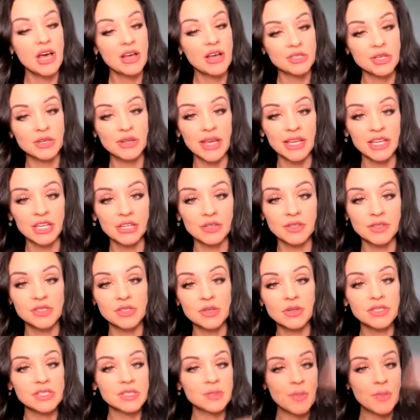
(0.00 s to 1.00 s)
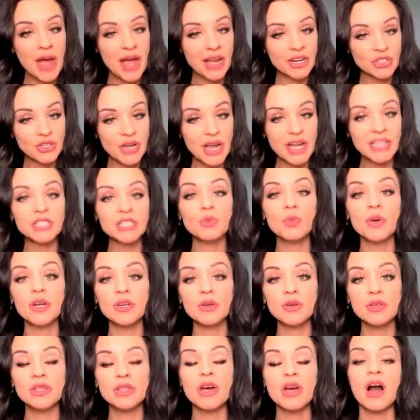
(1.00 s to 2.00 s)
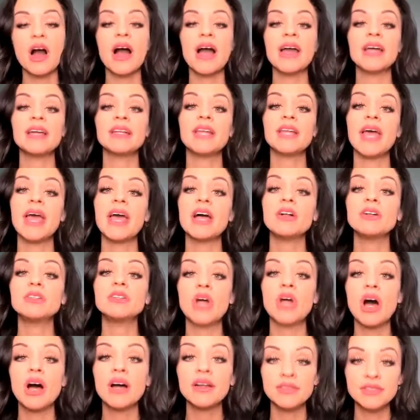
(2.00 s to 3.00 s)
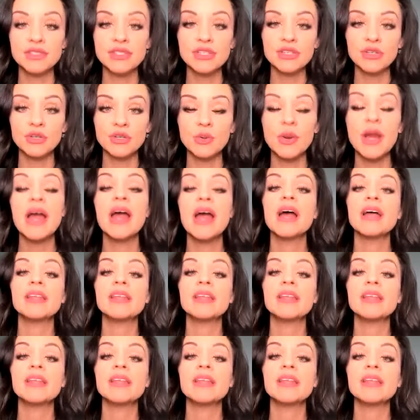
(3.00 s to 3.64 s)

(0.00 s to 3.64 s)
Don't like your results? Backtrack to what you thought and held on to